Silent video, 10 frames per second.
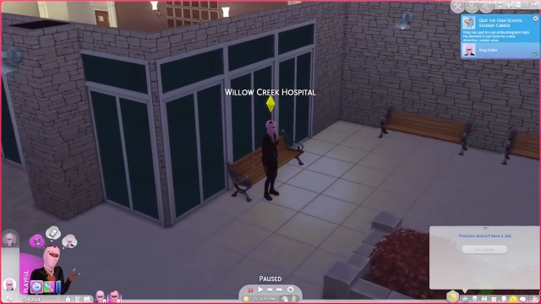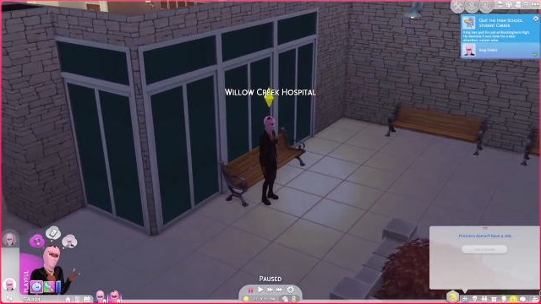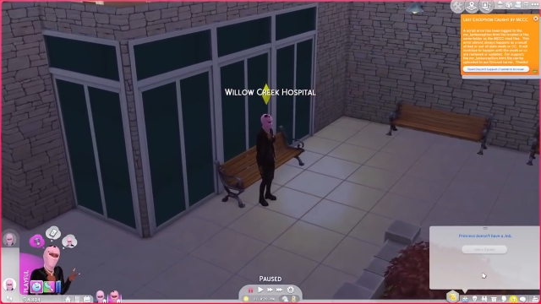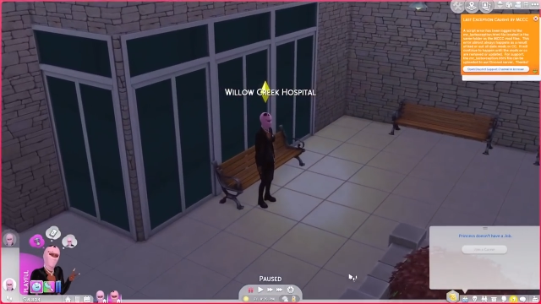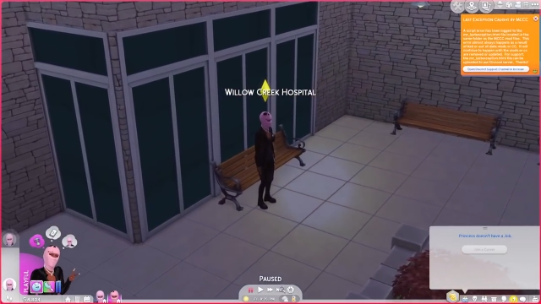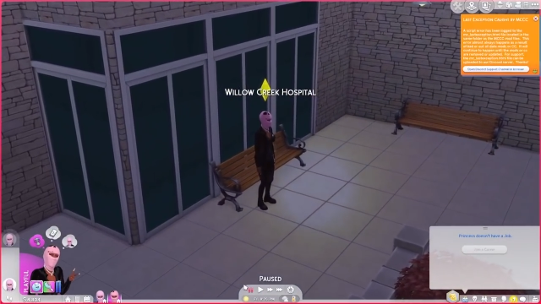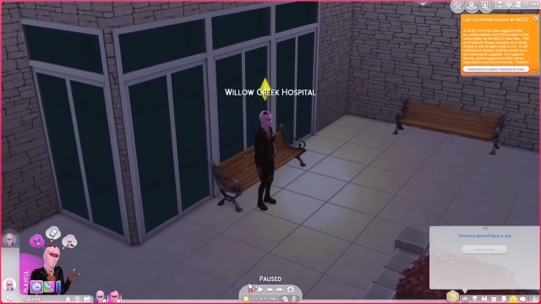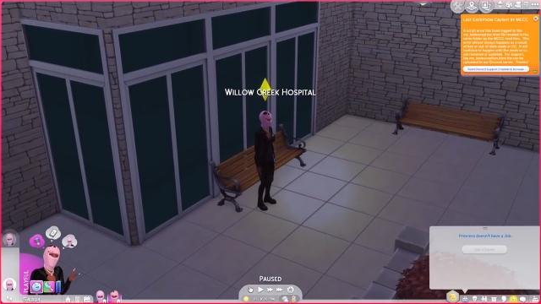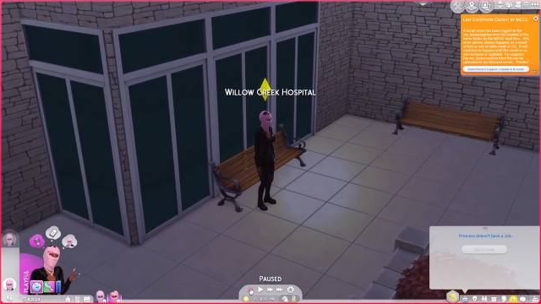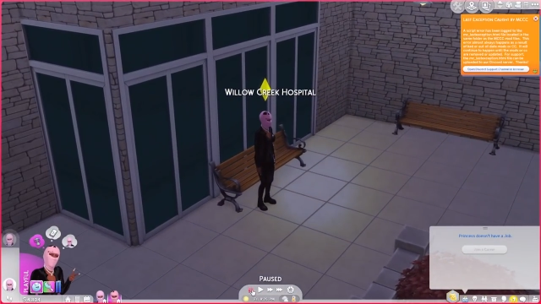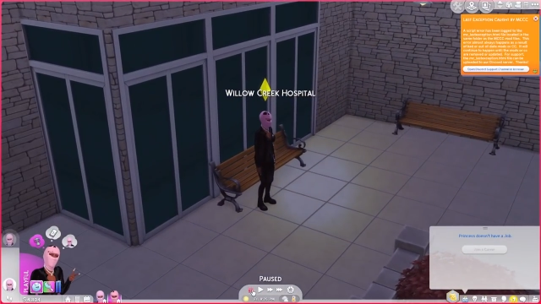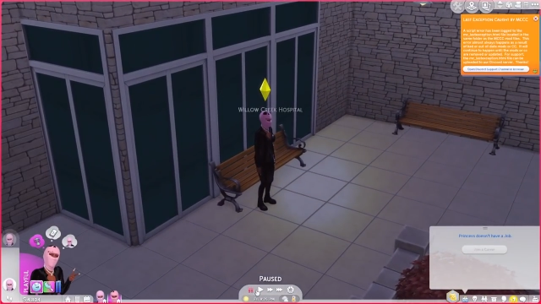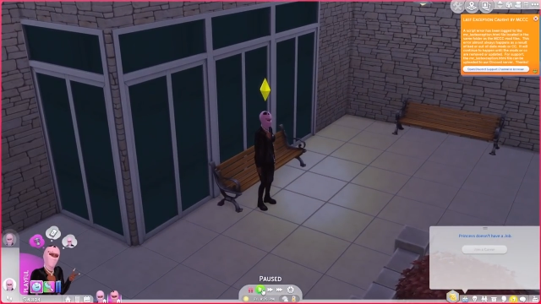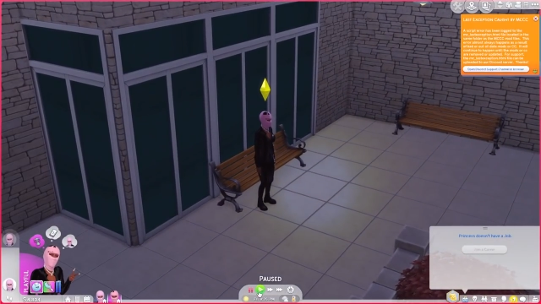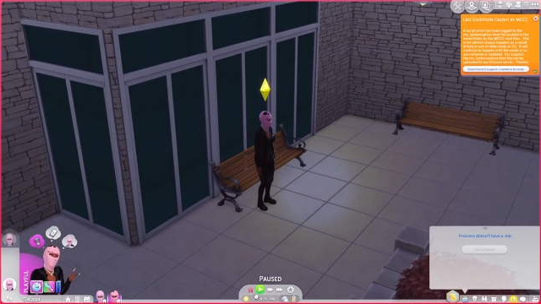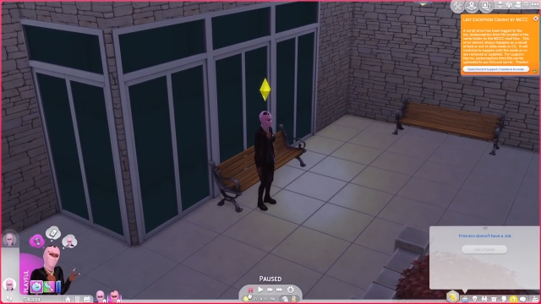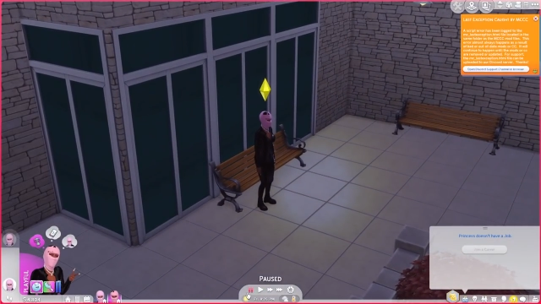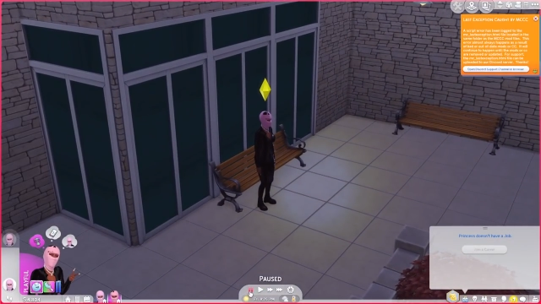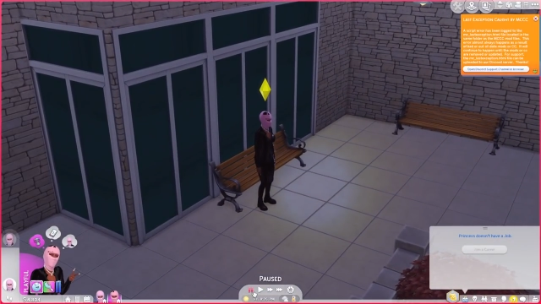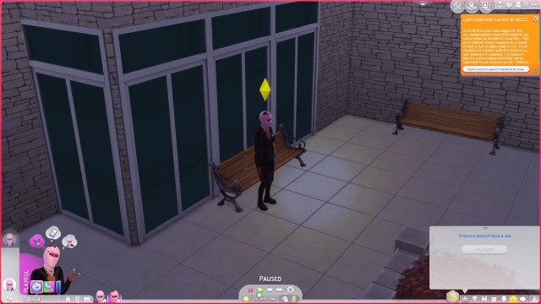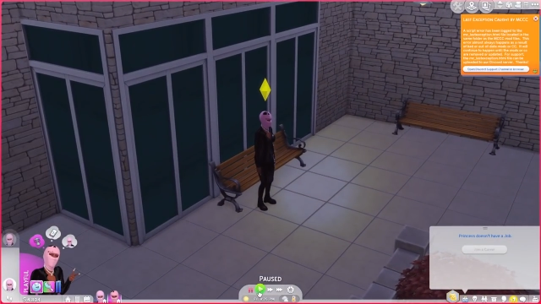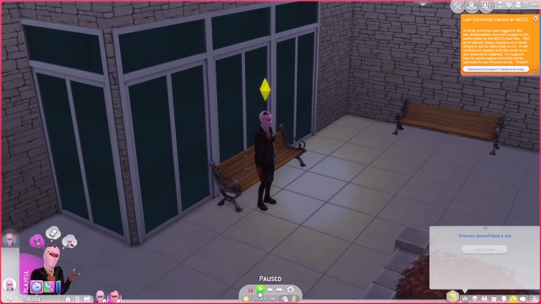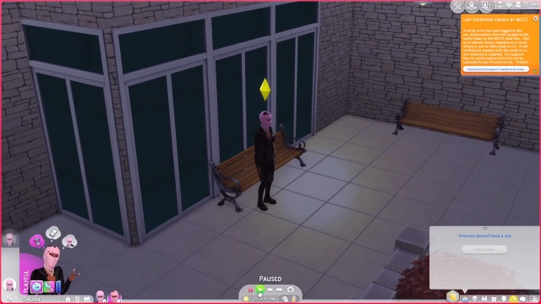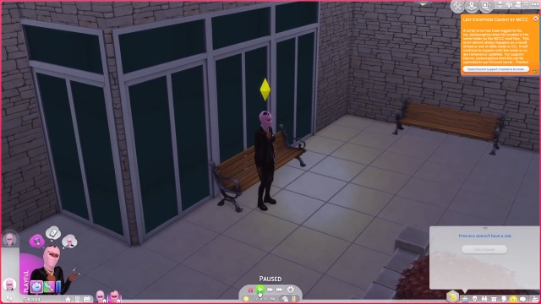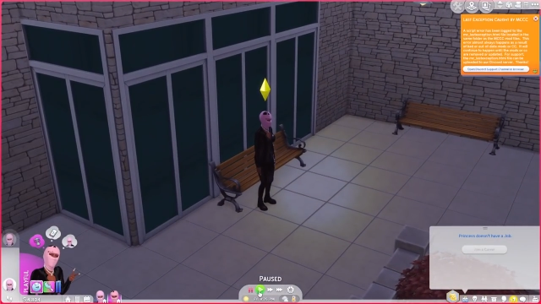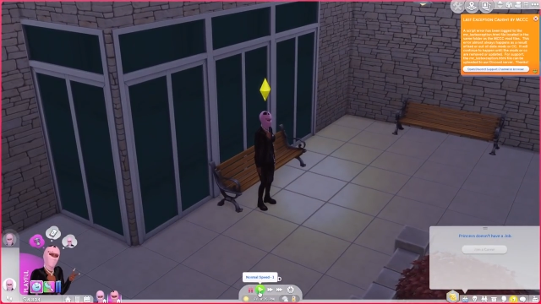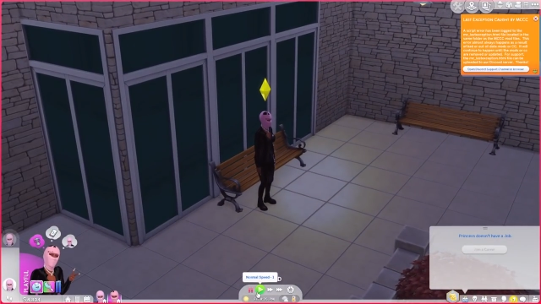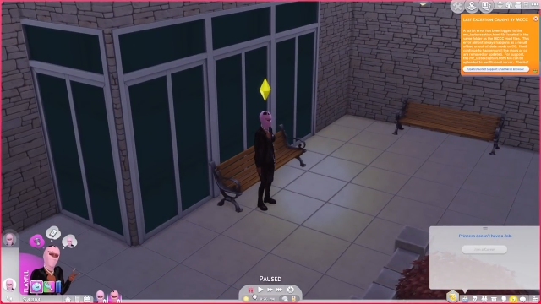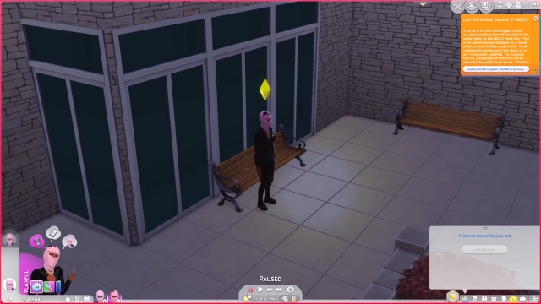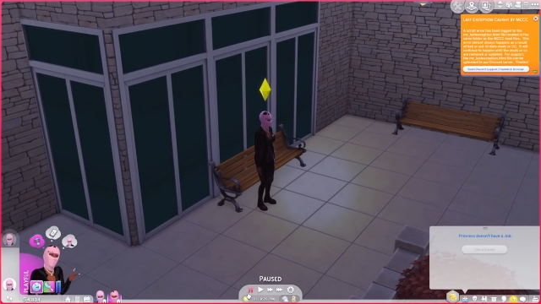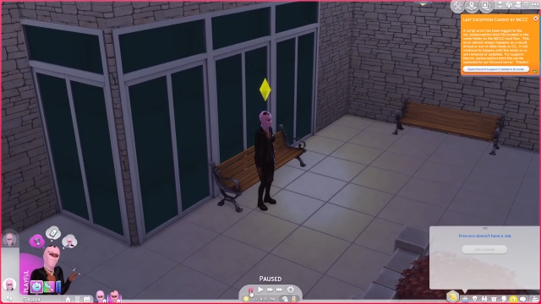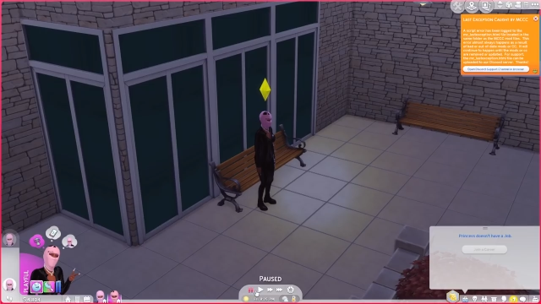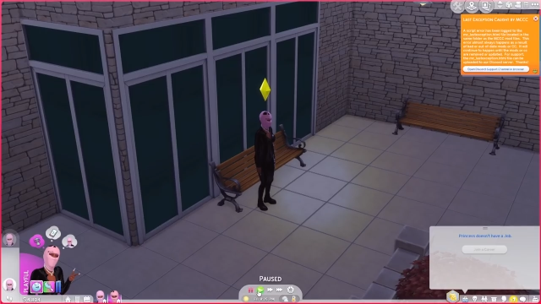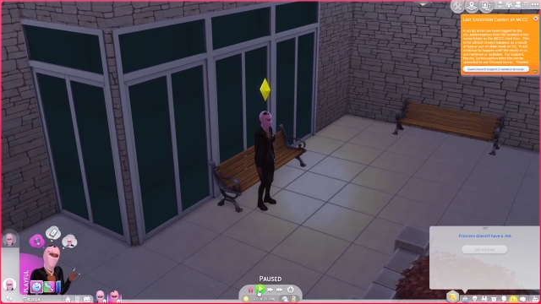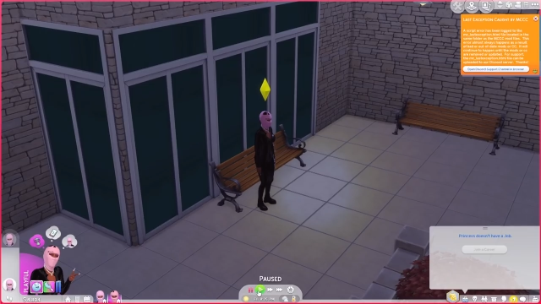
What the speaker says: (no speaker visible)